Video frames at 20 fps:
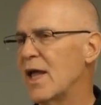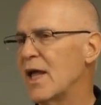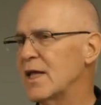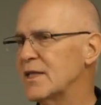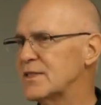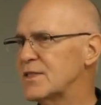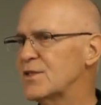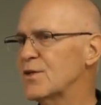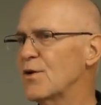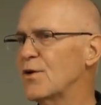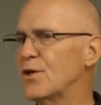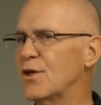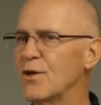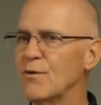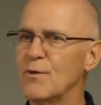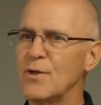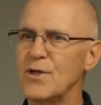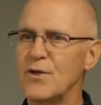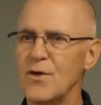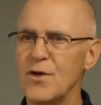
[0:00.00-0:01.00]
And so
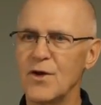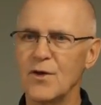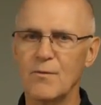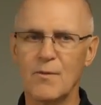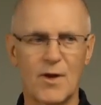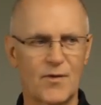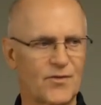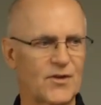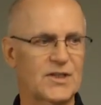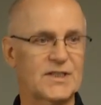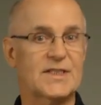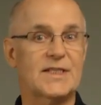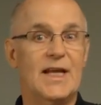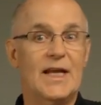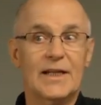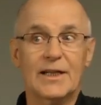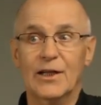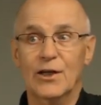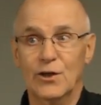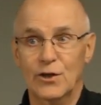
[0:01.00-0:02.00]
when you hear about the
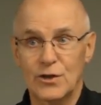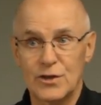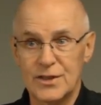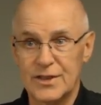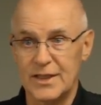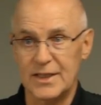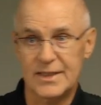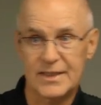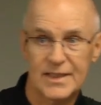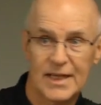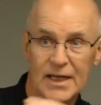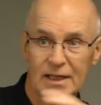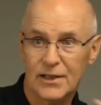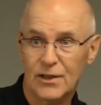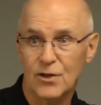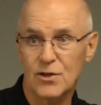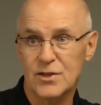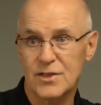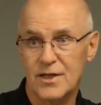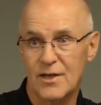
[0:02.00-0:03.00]

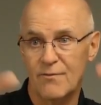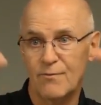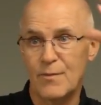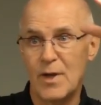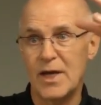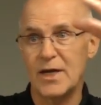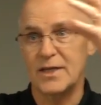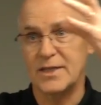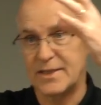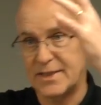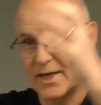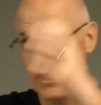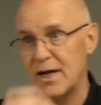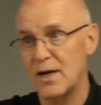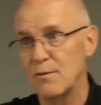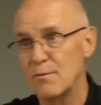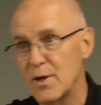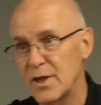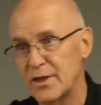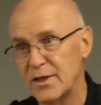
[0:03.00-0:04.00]
settlers have made a
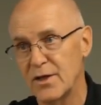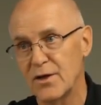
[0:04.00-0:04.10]
settlement,